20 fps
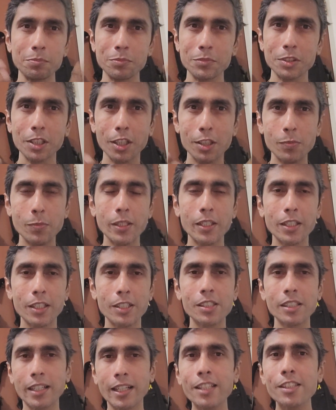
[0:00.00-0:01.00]
third
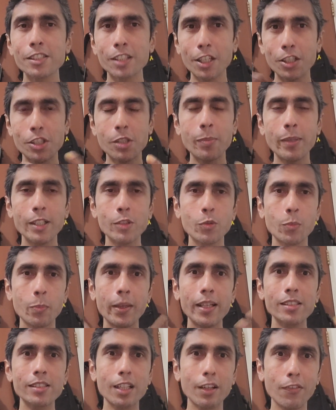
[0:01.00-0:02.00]
speakers in such debates will
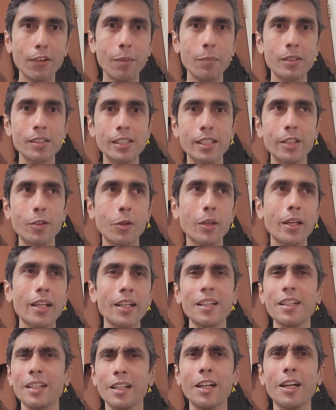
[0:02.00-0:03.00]
make stuff up and say,
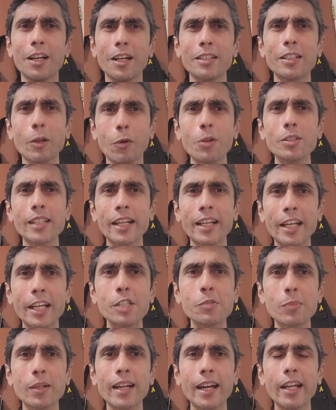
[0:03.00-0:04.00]
okay, there was
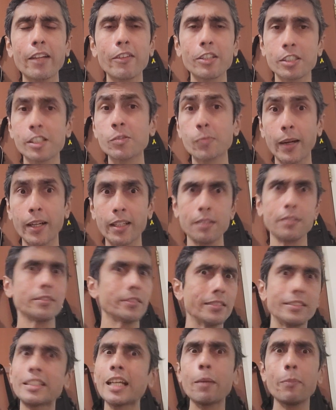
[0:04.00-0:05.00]
engagement anyways, despite
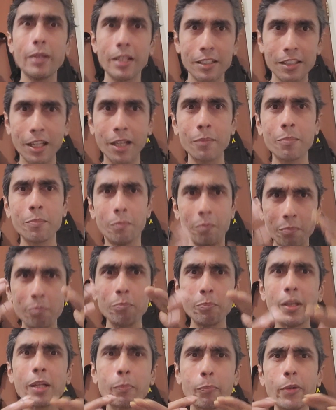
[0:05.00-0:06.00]
there being none,
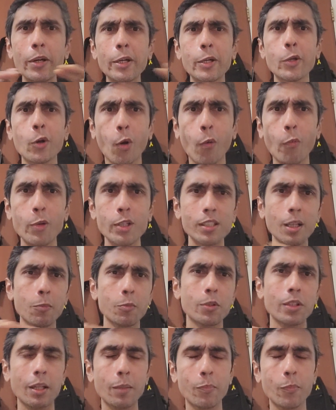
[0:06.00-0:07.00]
being pretty obvious
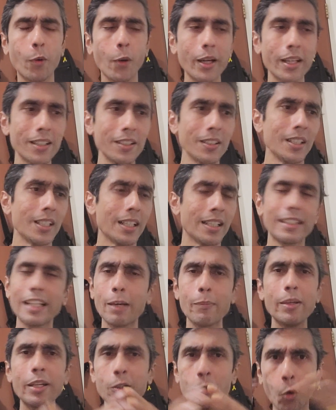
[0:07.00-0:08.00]
up to that point,
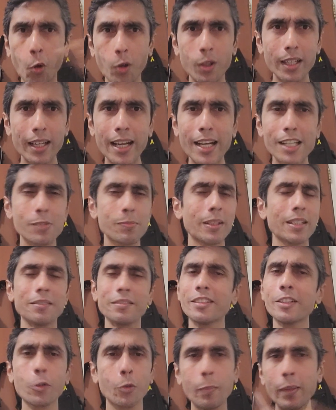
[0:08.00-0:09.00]
there being no clash,
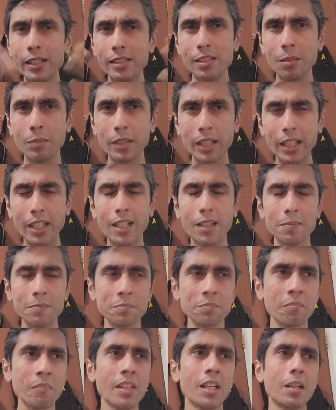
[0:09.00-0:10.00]
but they would make something up.
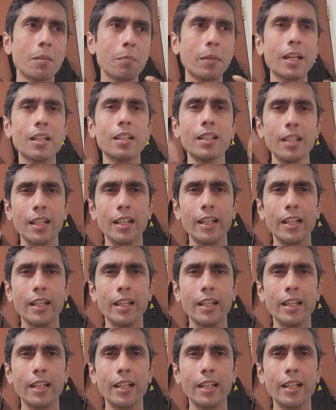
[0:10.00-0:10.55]
But